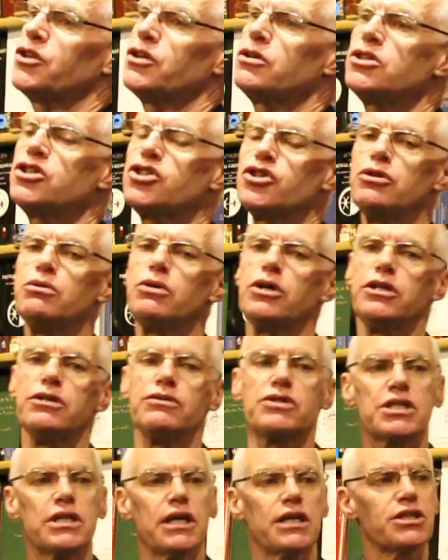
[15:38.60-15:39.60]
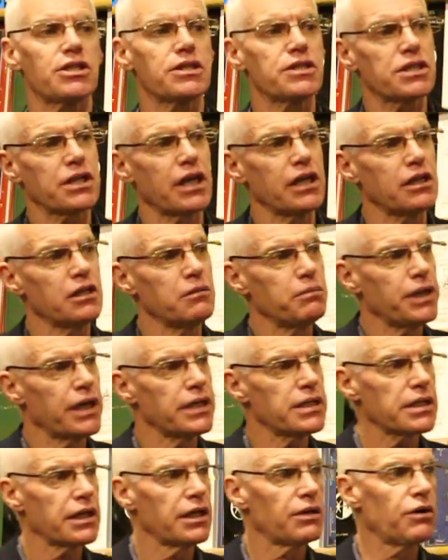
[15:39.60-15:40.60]
There are two hallucinations taking
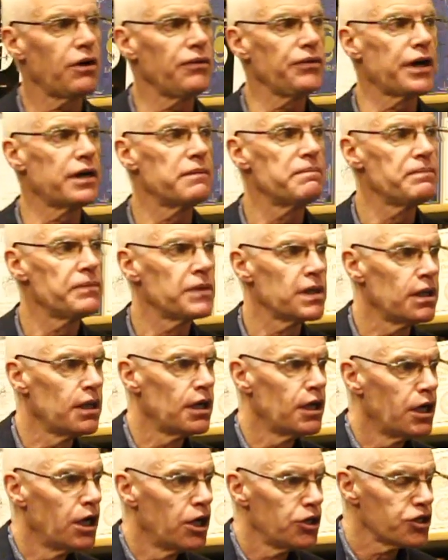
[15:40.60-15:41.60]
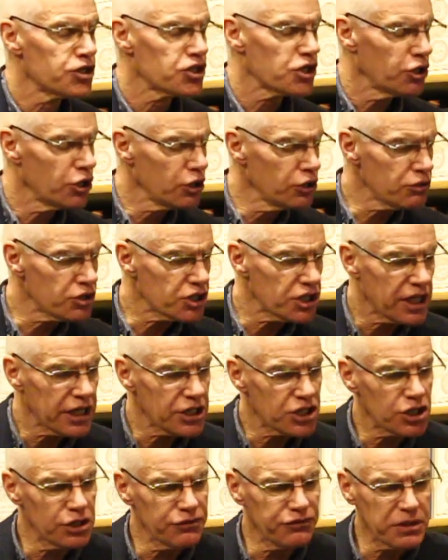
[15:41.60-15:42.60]
place here, aren't there? There's the
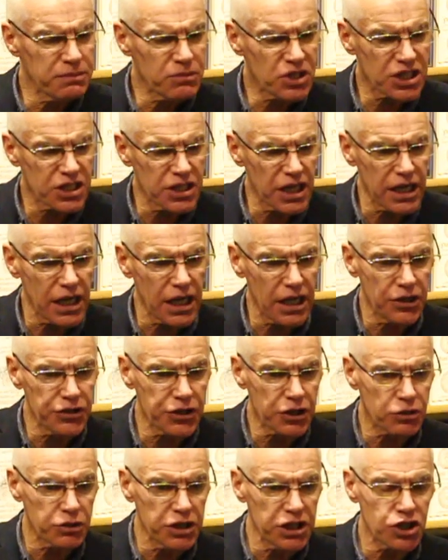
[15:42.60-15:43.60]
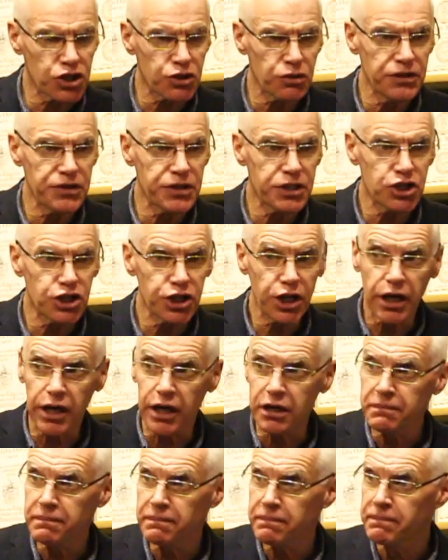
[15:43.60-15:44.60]
hallucination of him seeing the creature in the
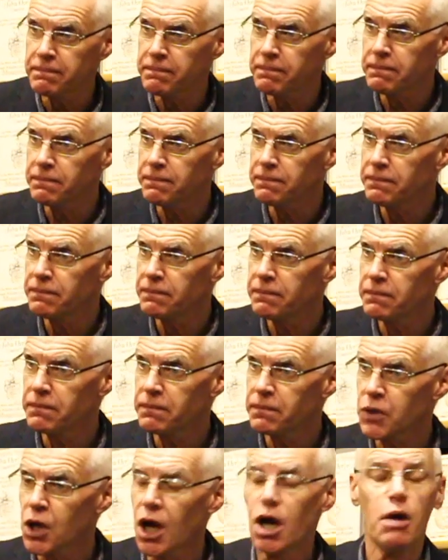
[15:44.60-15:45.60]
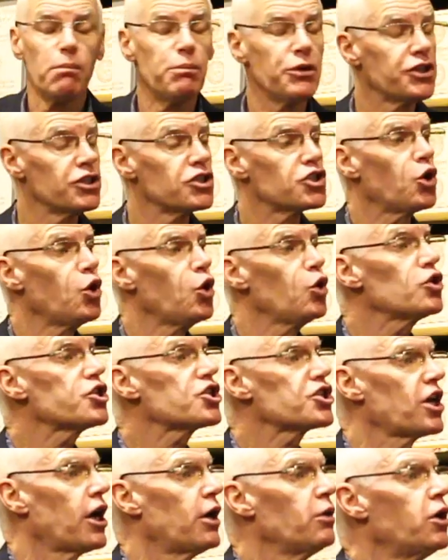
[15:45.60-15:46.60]
chair, but there's
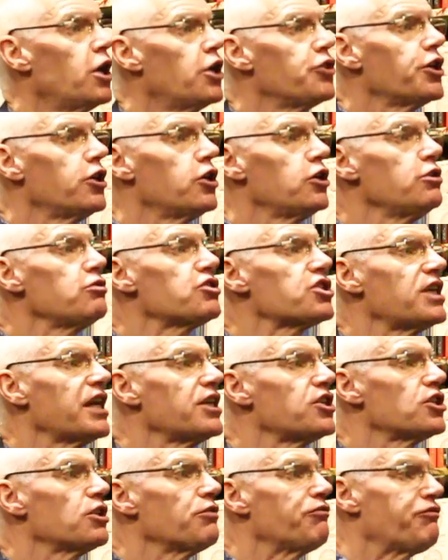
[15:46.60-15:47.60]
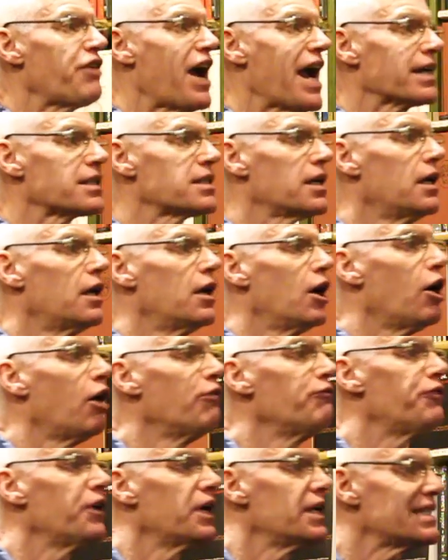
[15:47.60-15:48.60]
also the hallucination, the fact
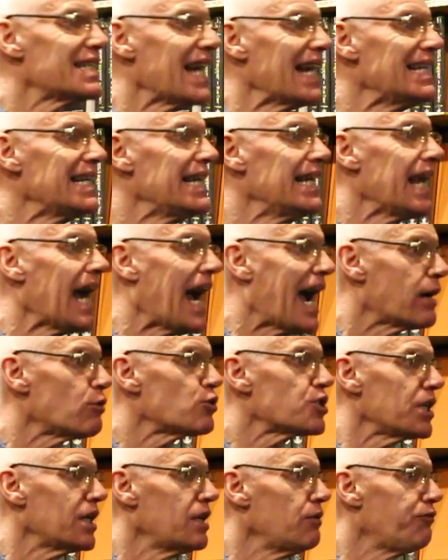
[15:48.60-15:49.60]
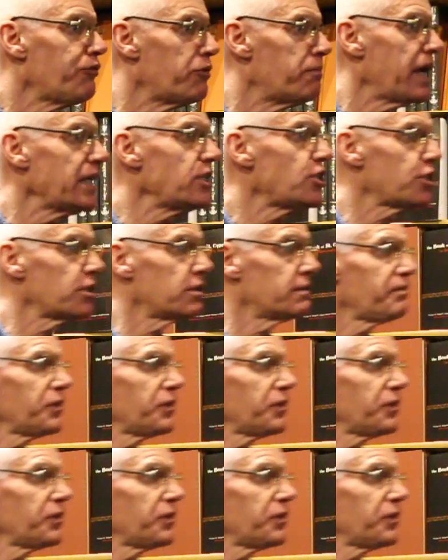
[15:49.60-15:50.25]
of taking out information